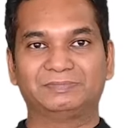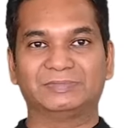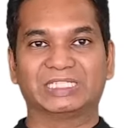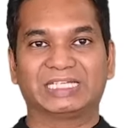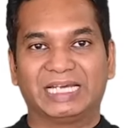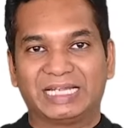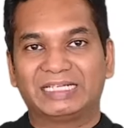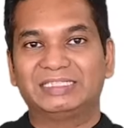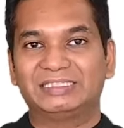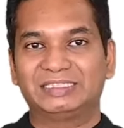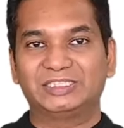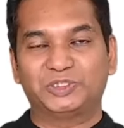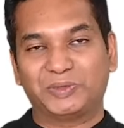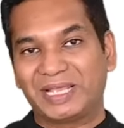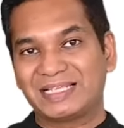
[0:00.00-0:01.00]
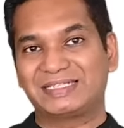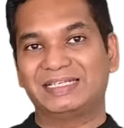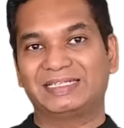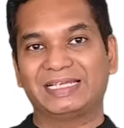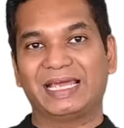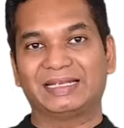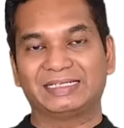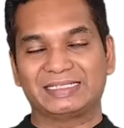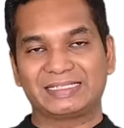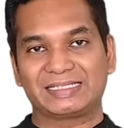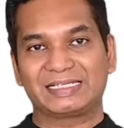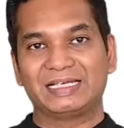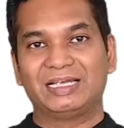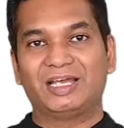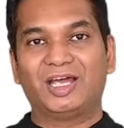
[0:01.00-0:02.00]
The current, today's data
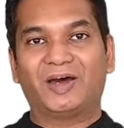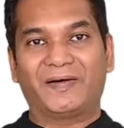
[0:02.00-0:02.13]
analysts